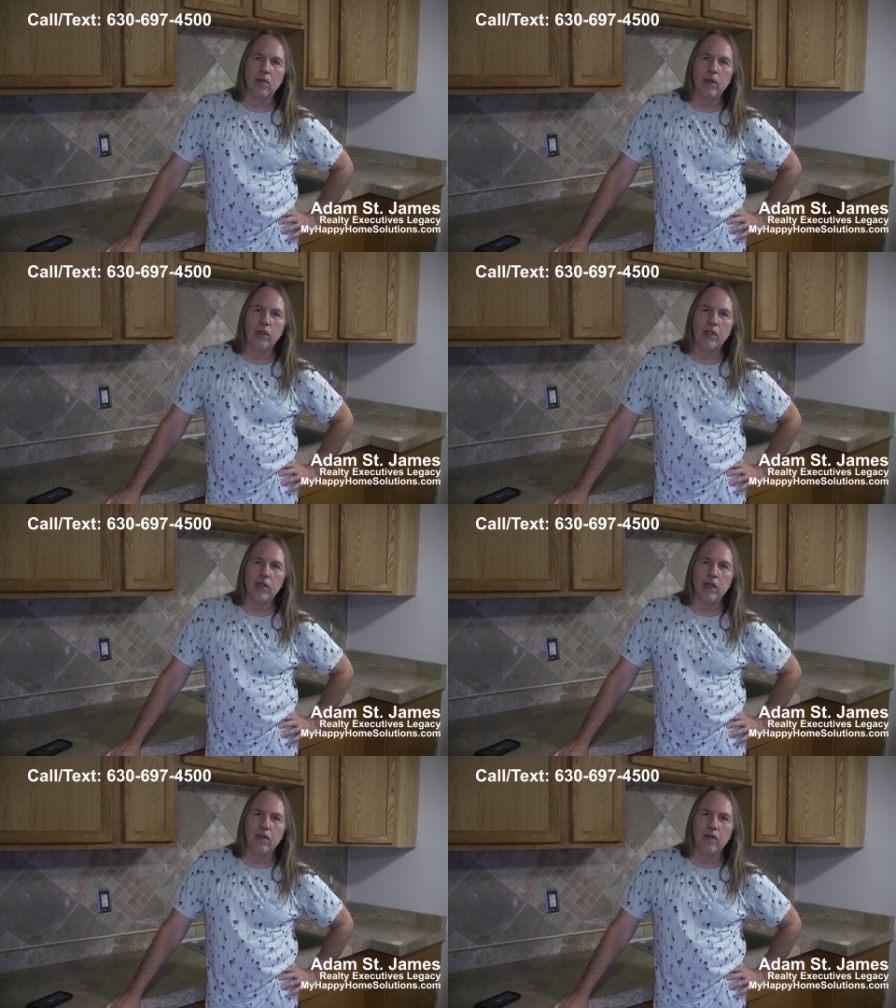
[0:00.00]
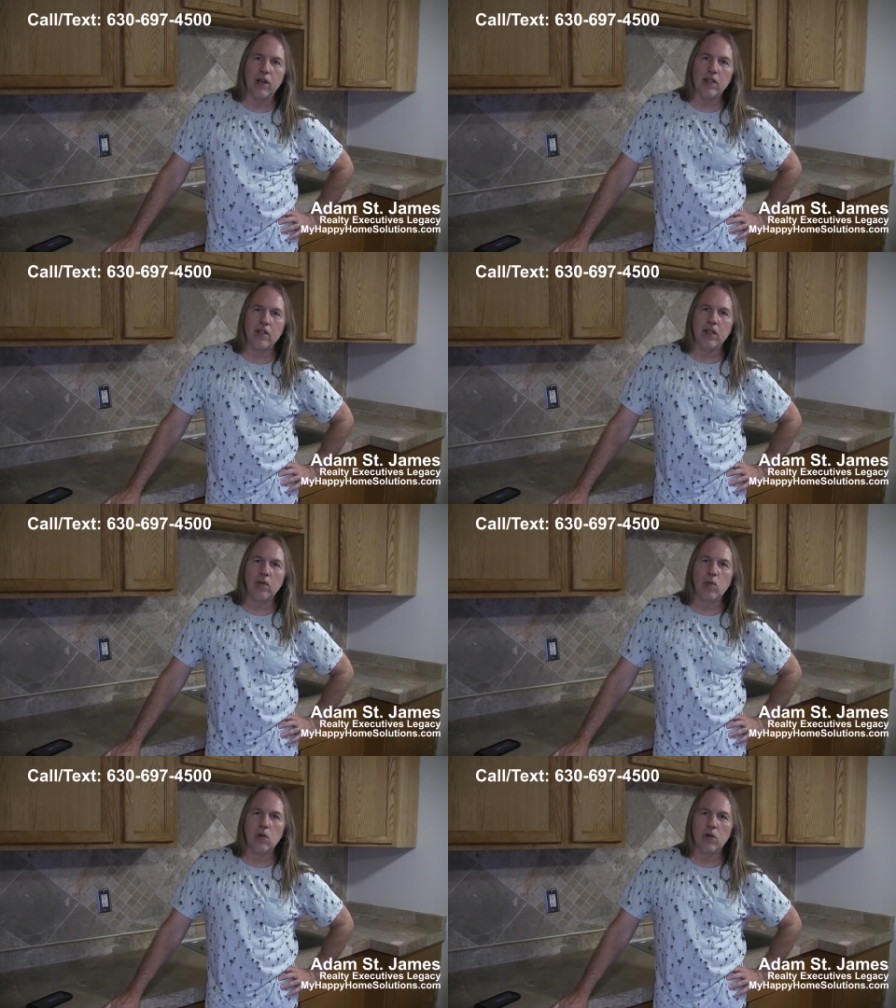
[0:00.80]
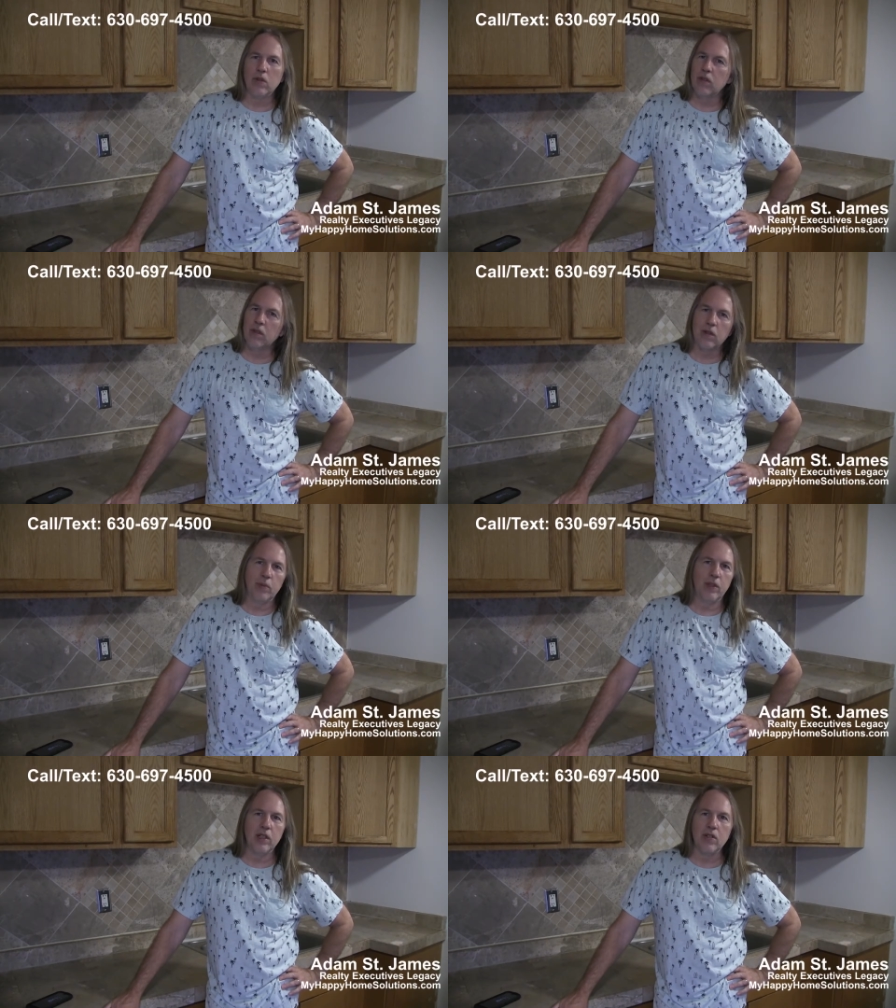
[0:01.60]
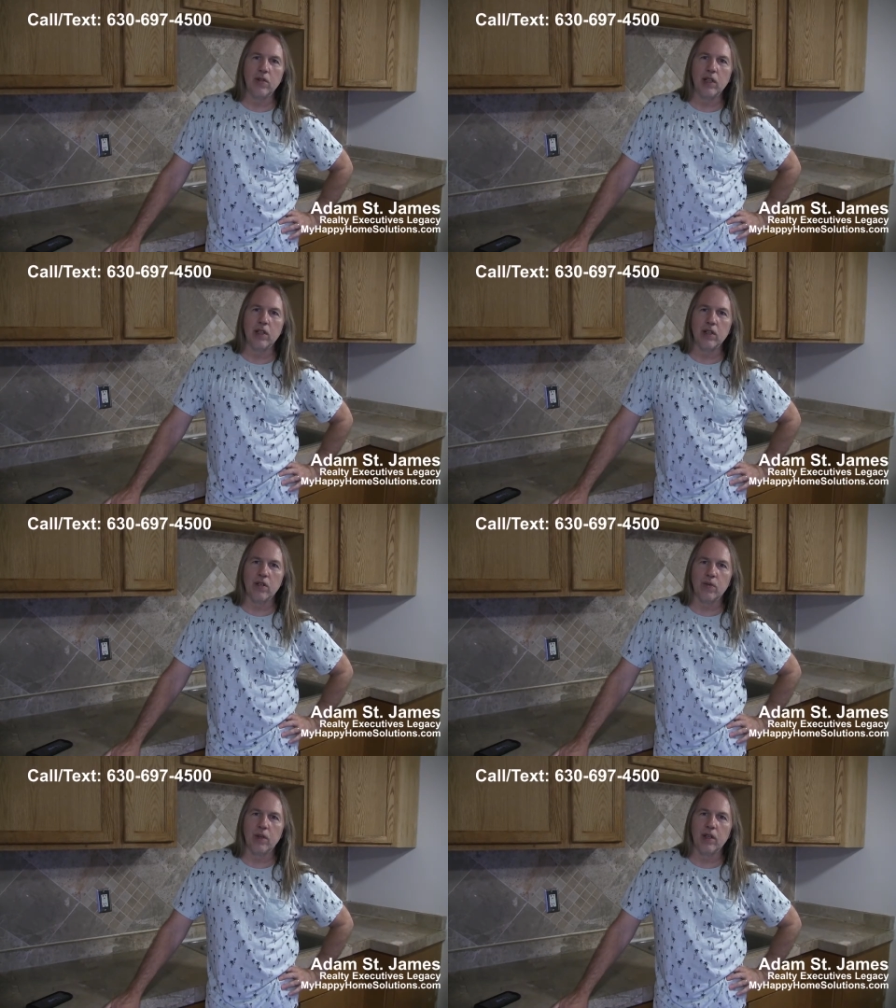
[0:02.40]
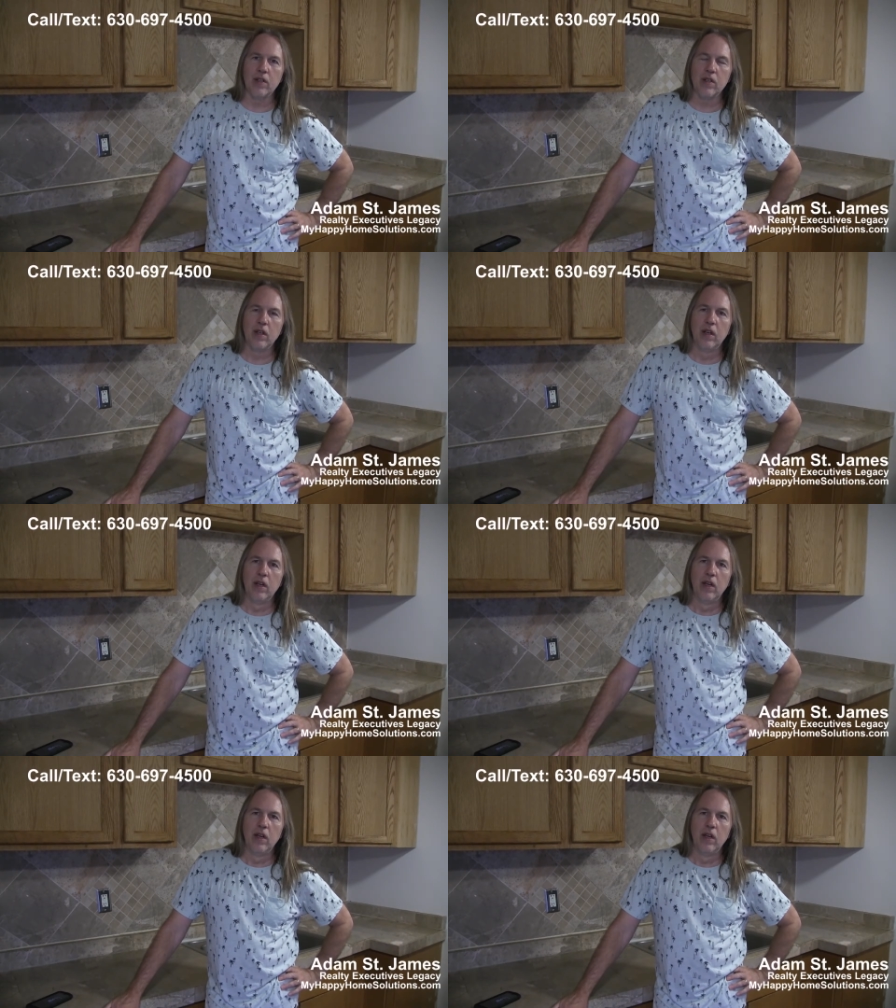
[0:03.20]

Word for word: real estate investing world, please do get in touch with us.